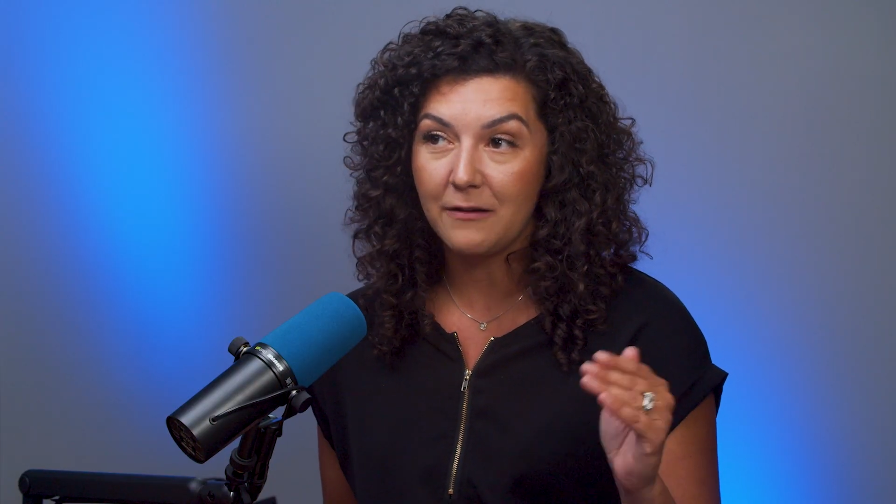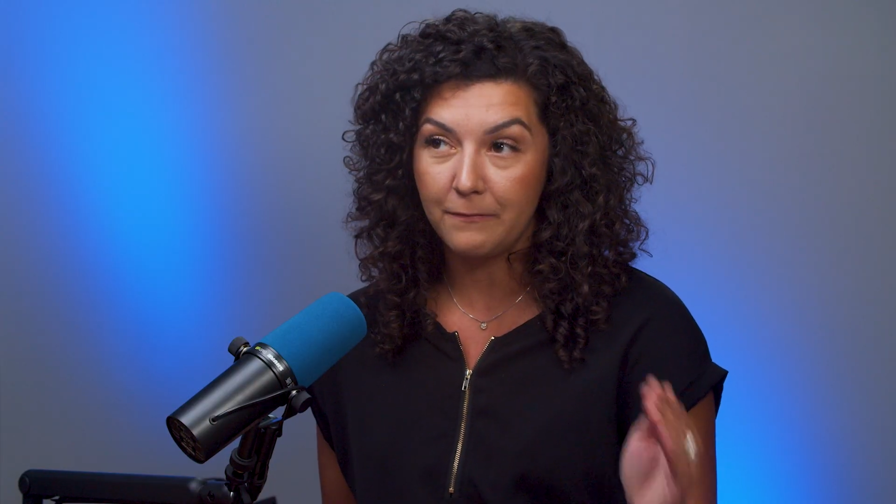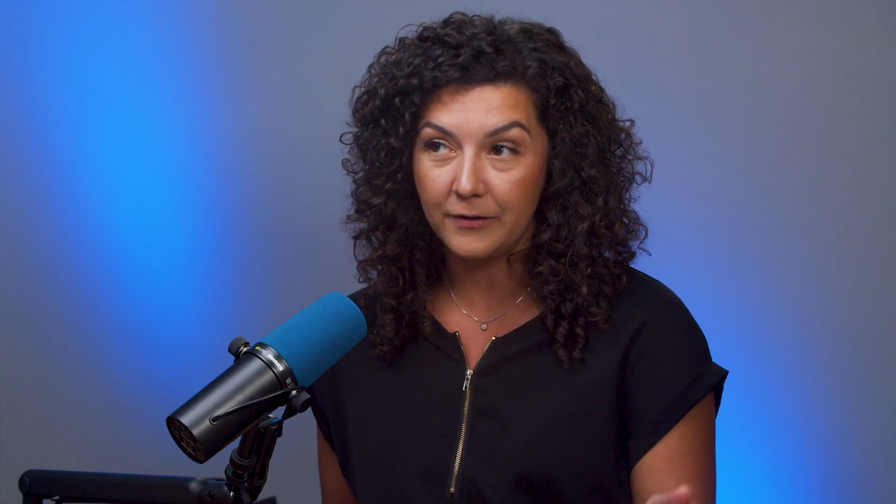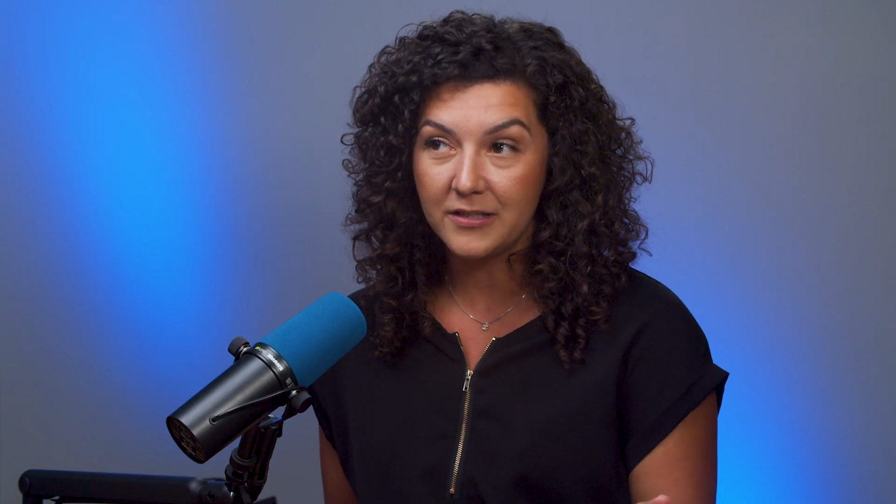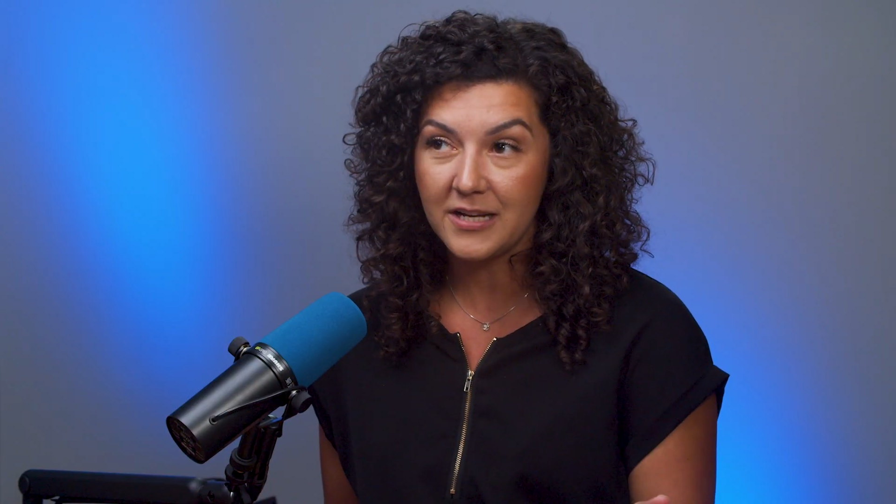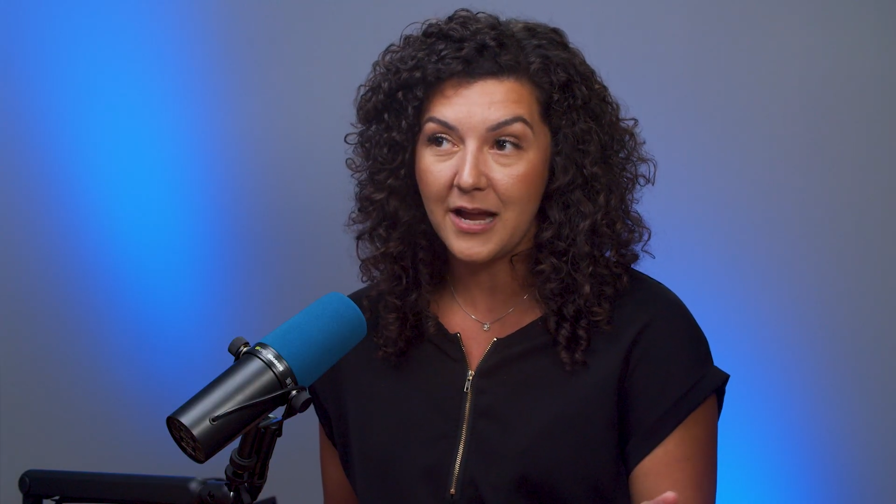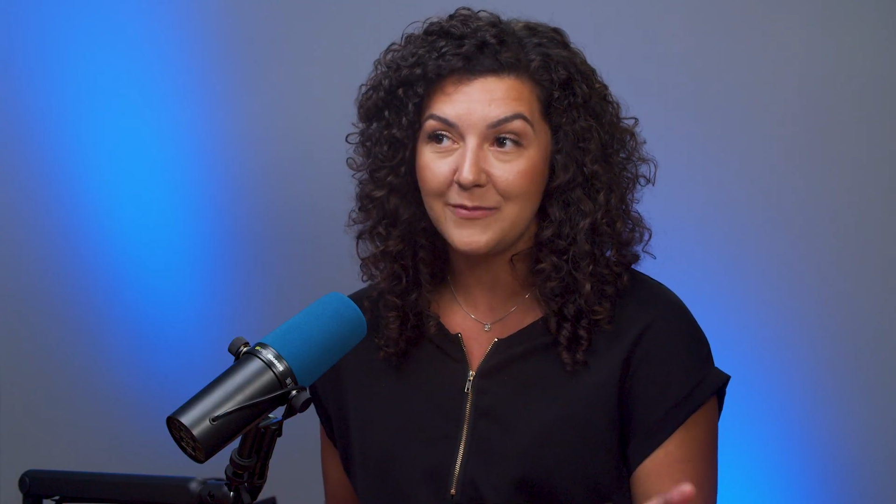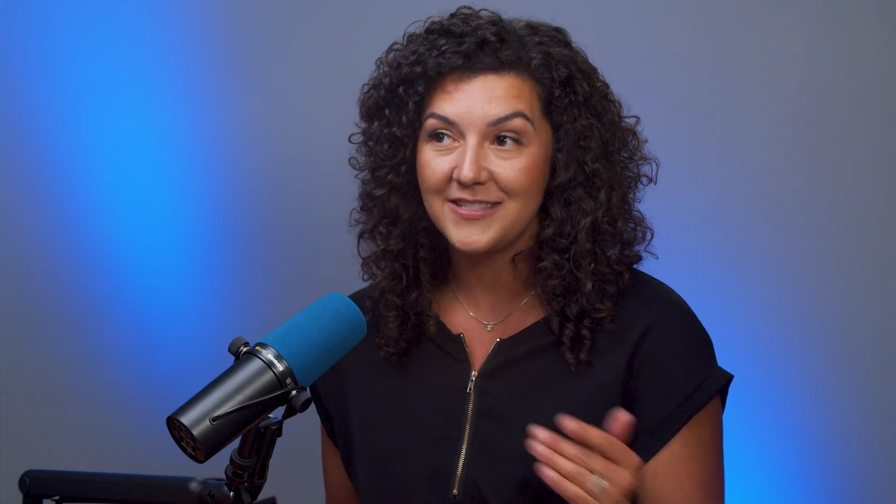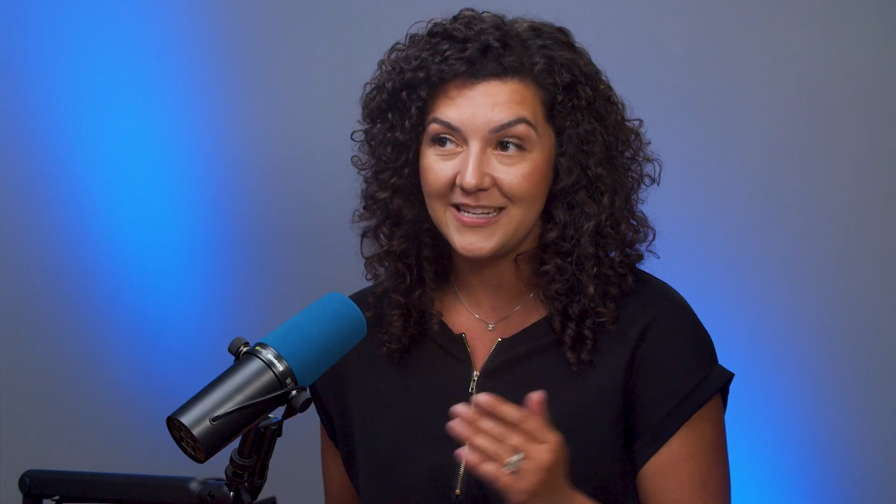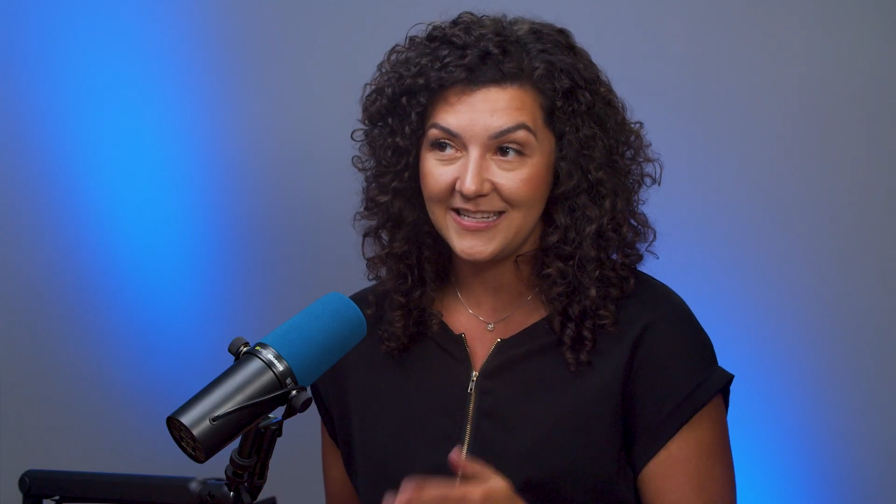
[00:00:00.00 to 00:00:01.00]
first time
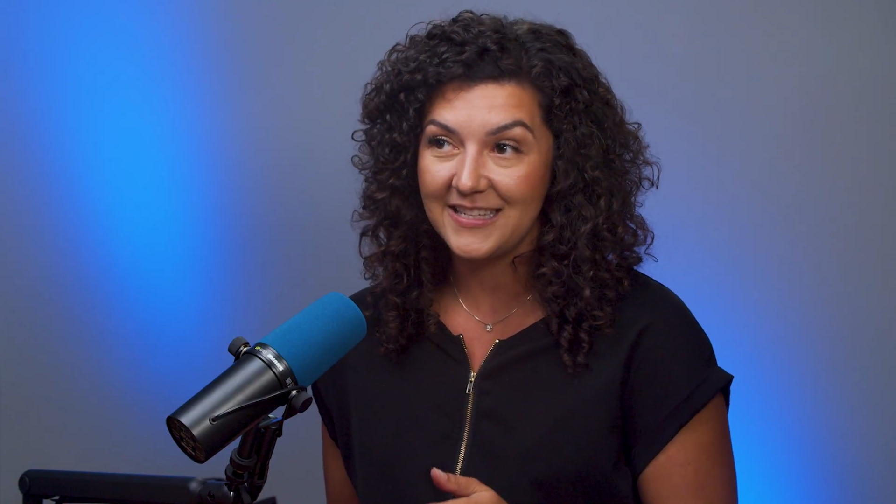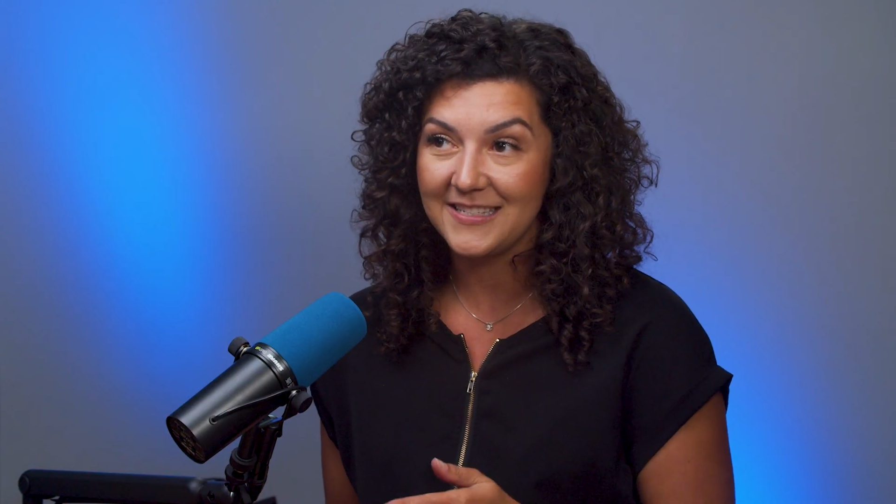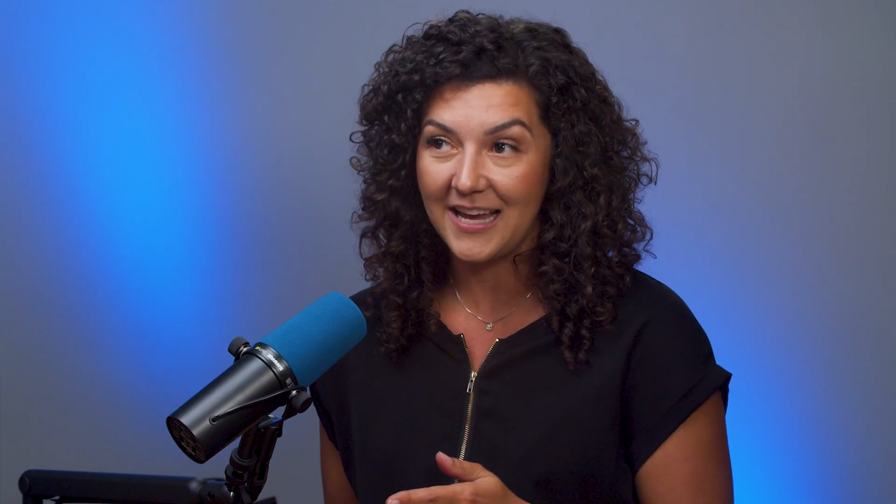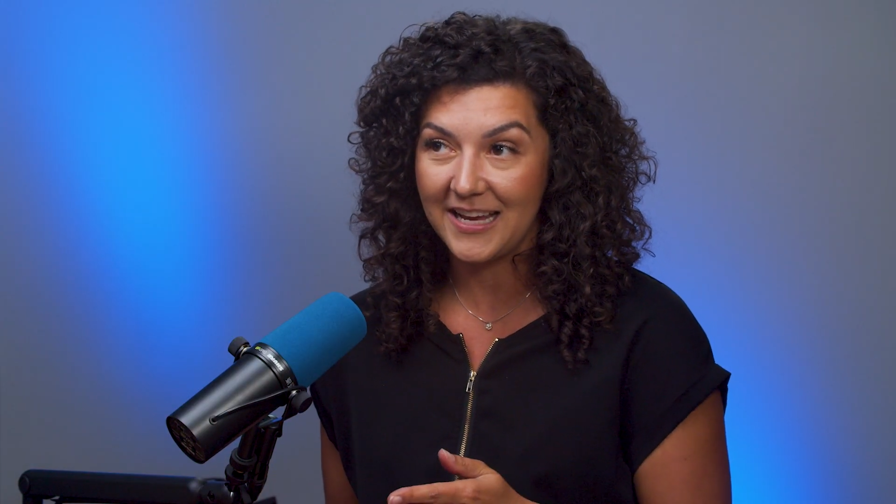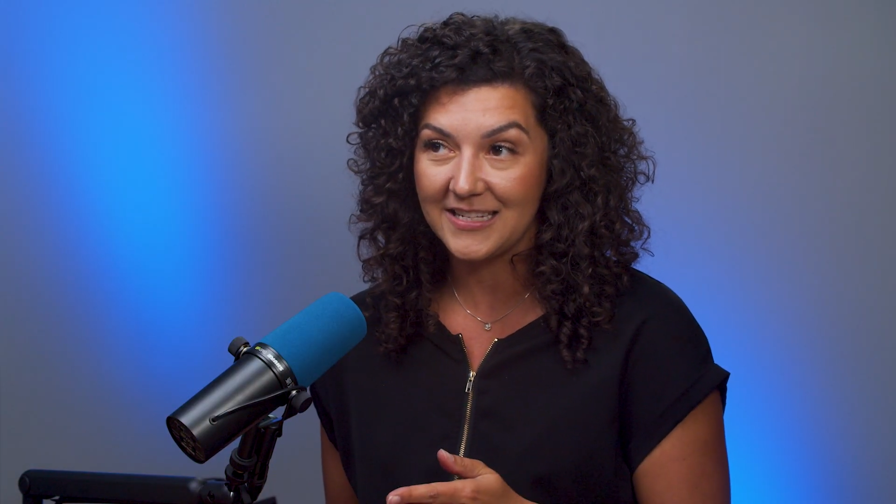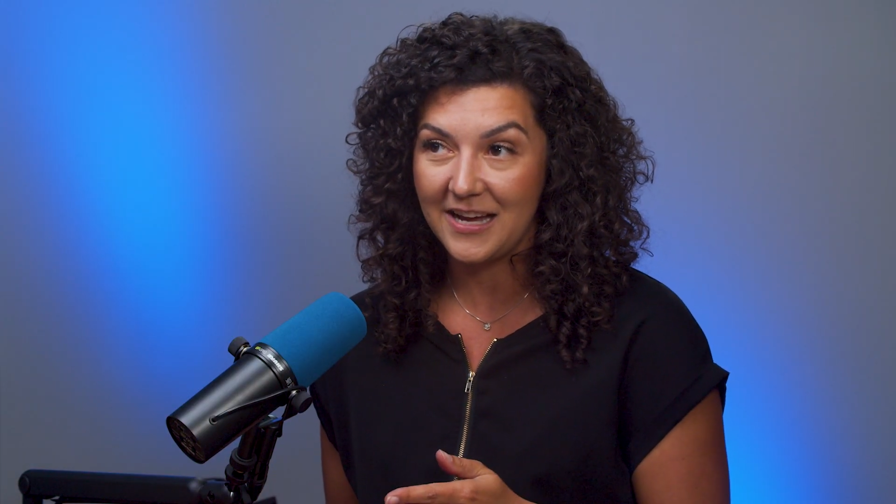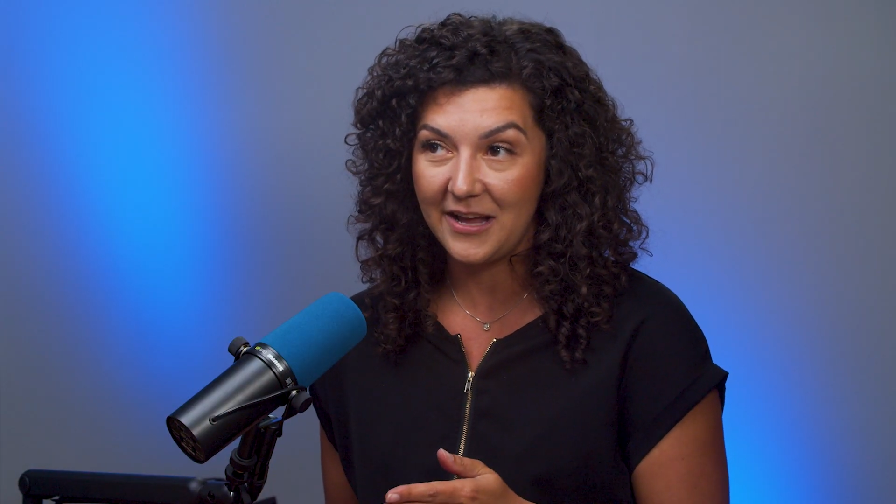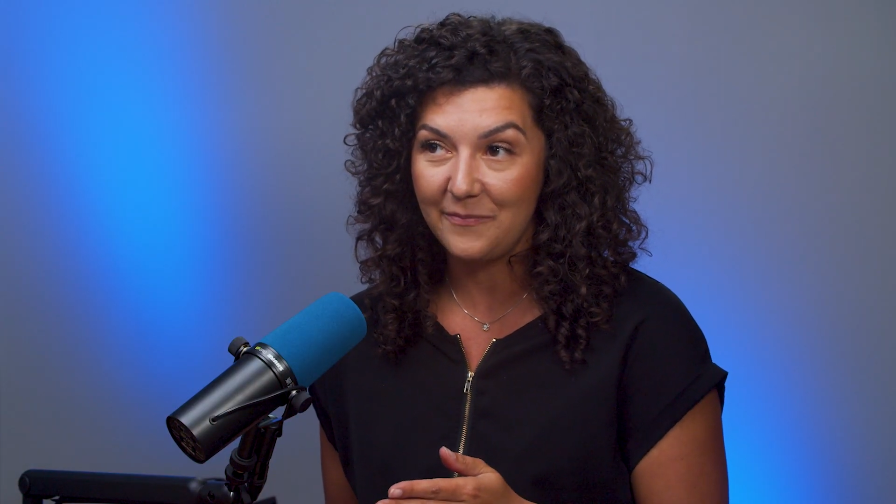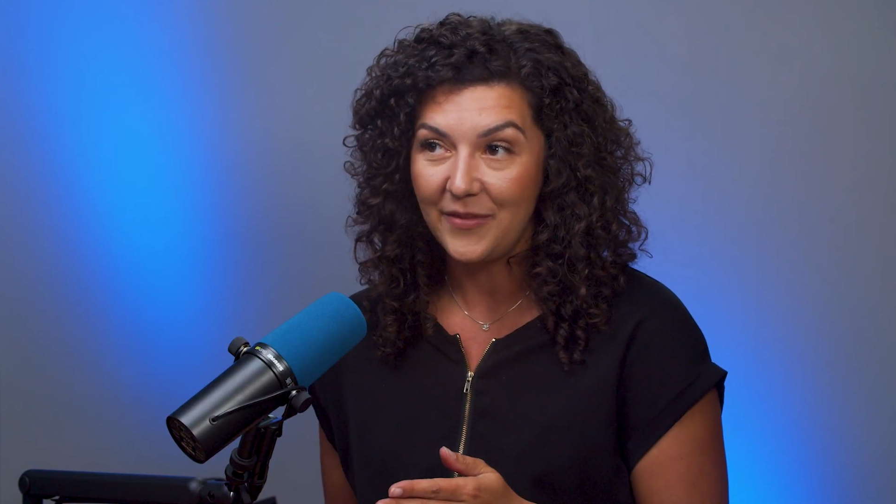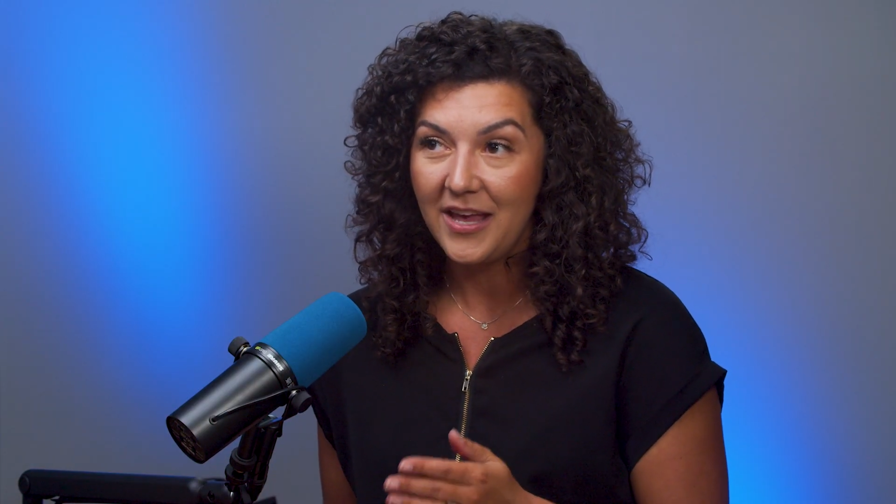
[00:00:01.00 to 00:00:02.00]
as they did the second
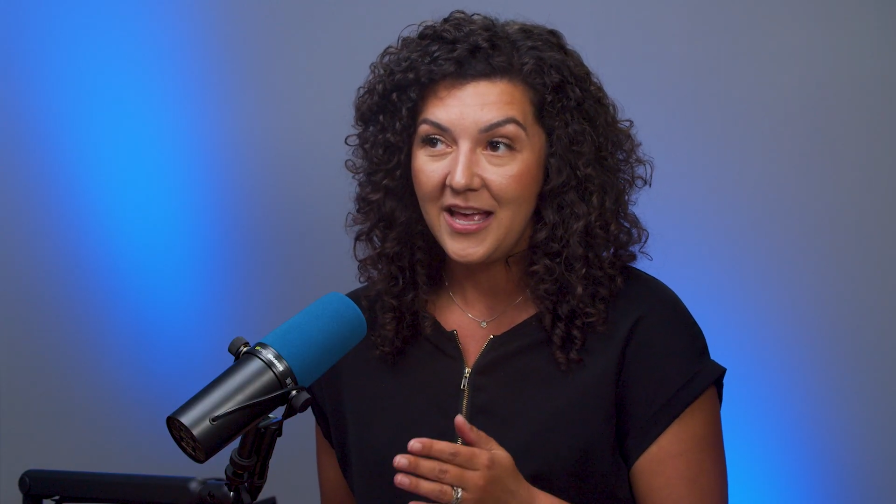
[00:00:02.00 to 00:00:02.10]
time.